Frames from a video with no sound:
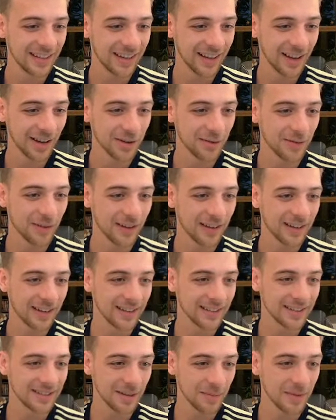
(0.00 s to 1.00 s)
over
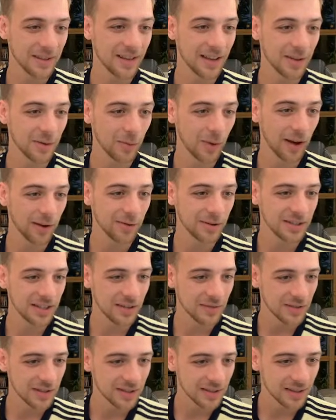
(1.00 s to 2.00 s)
some of the other wide
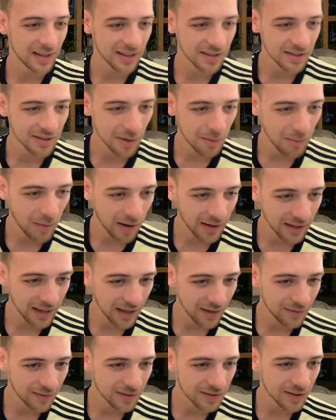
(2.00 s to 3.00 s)
receivers in there. So Mike
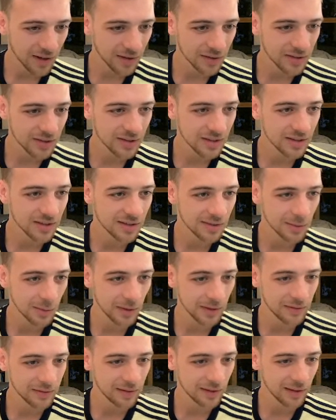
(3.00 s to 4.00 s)
Evans goes,
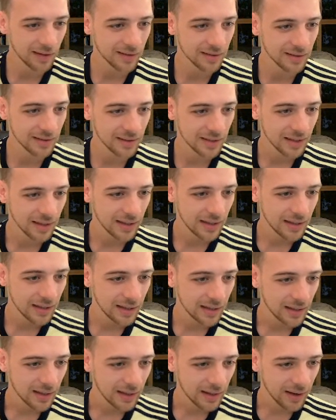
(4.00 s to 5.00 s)
Swift goes.
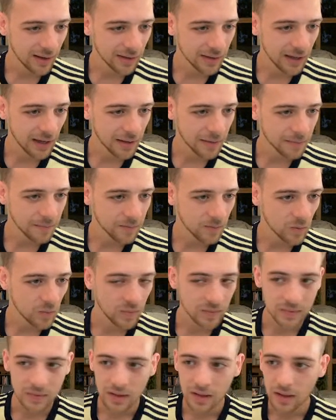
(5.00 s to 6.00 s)
Okay,
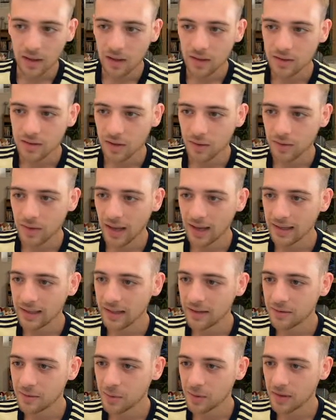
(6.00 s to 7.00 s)
so that
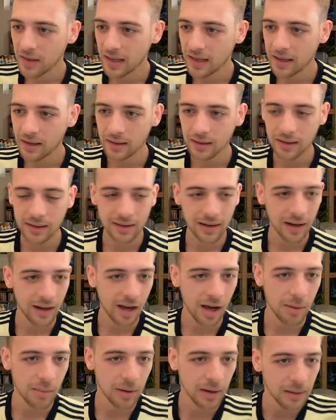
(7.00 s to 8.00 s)
leaves me with Hill and
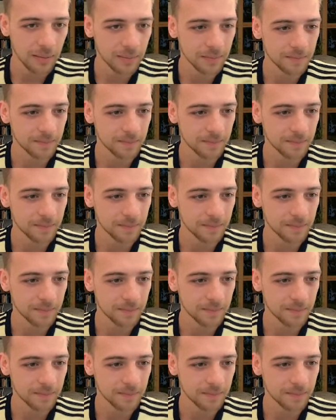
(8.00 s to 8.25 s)
Herbert.